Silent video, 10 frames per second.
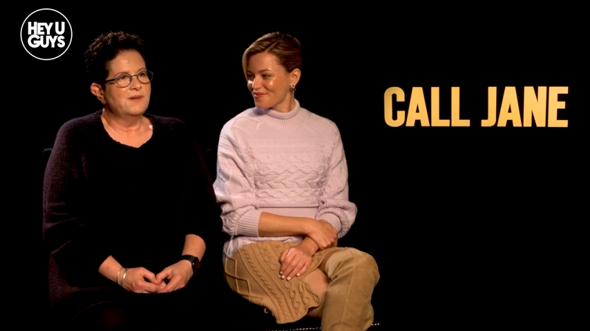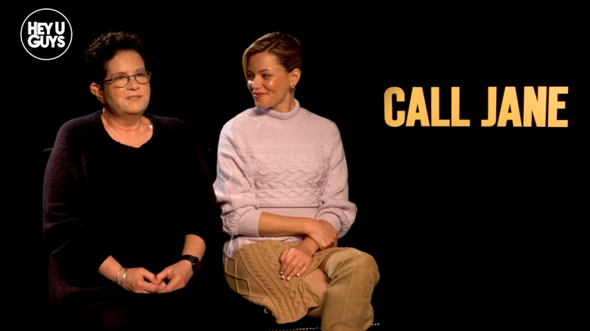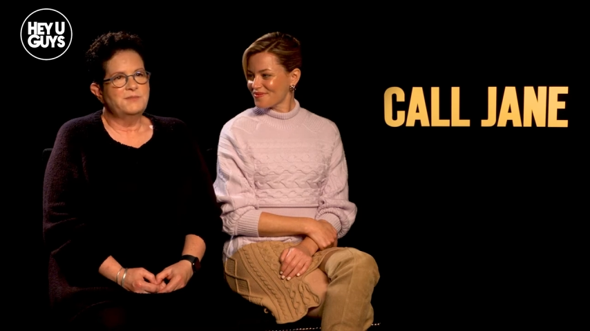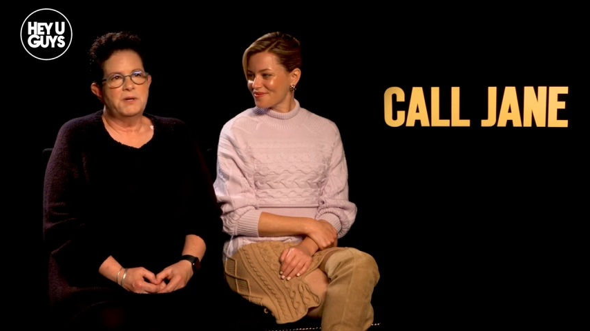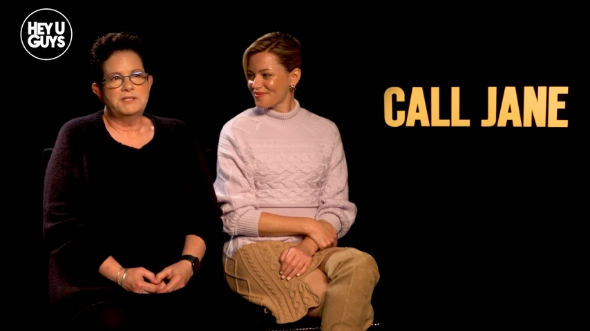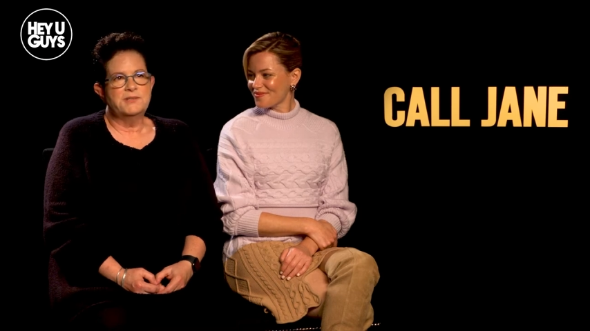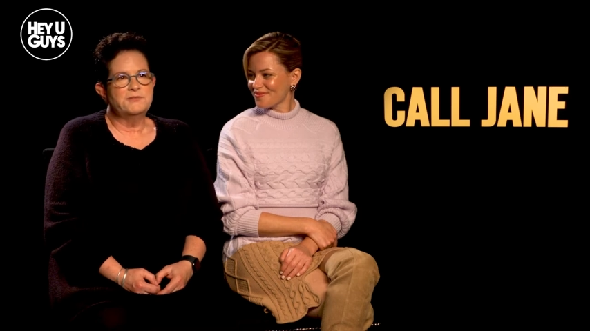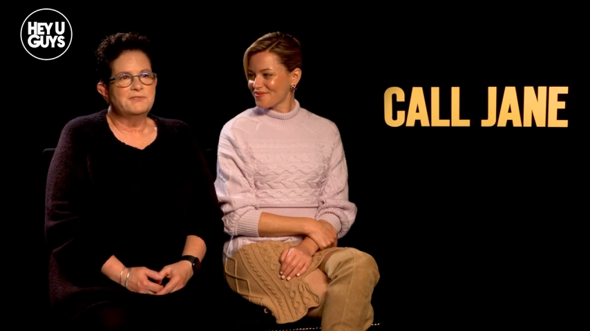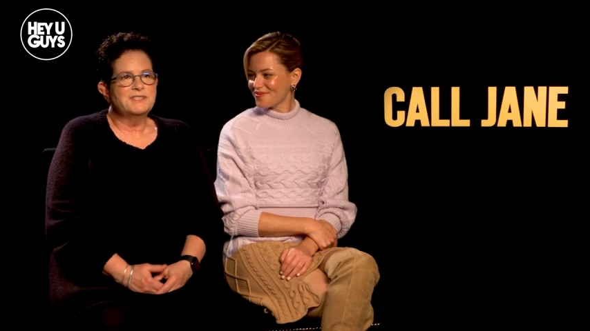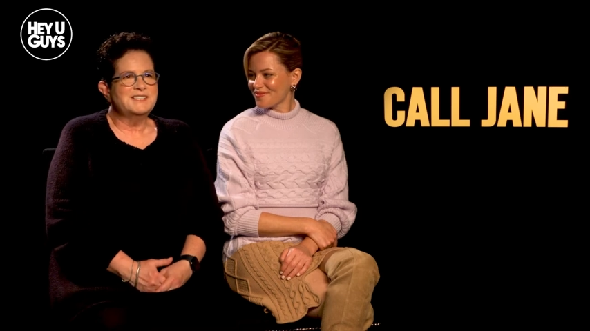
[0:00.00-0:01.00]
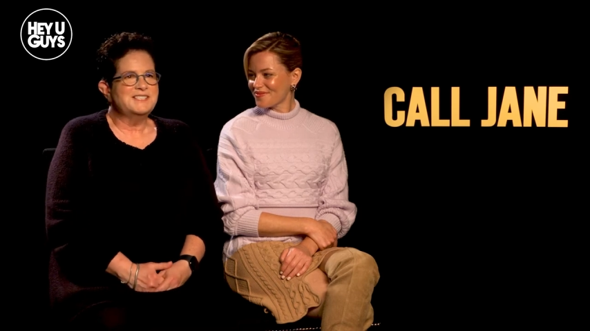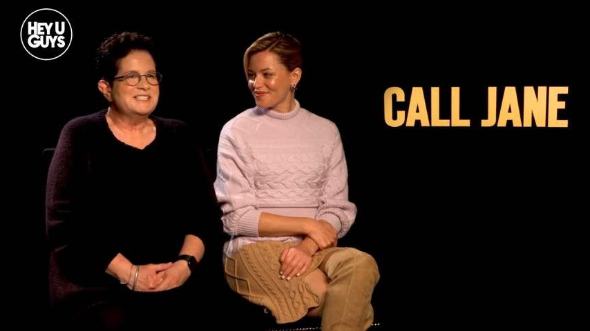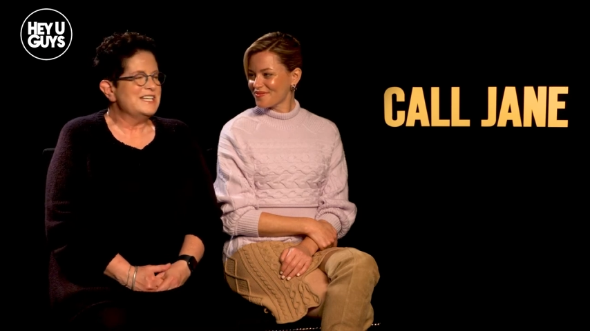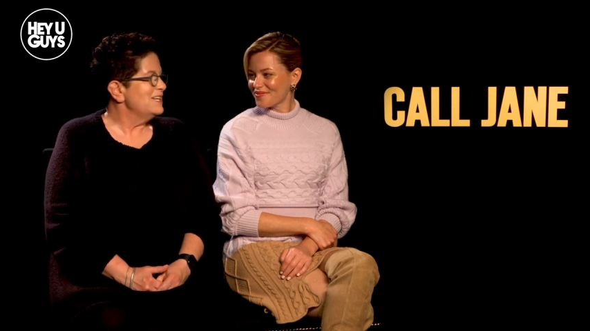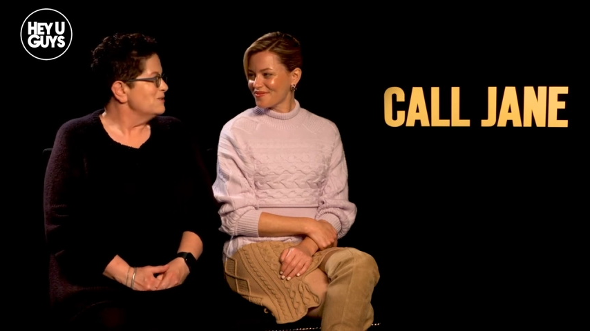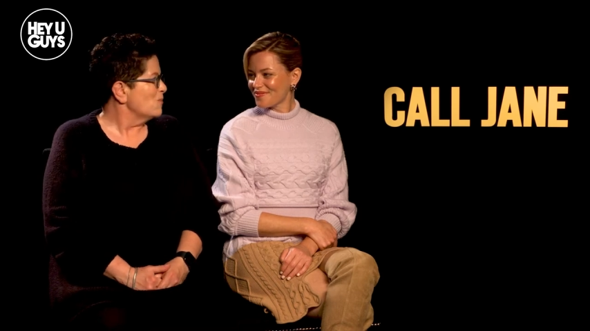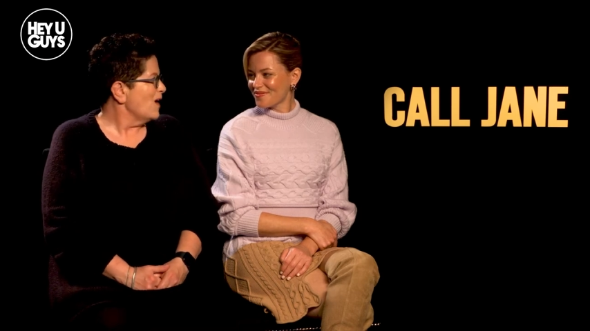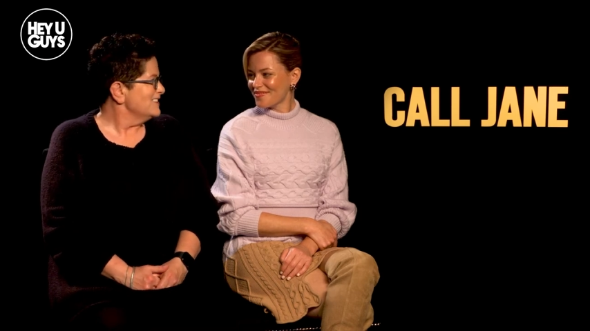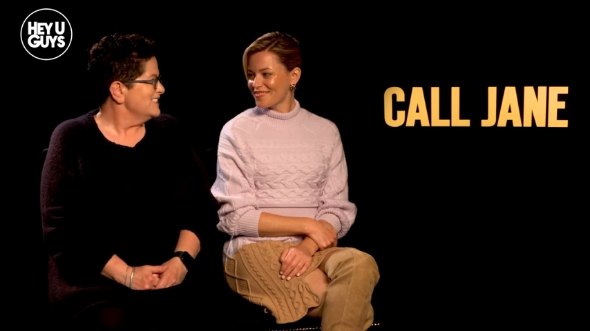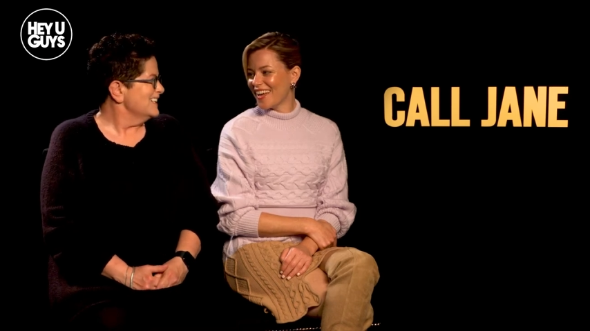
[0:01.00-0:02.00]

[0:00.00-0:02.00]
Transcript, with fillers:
Speaker 1: I, I don't really stay to watch it.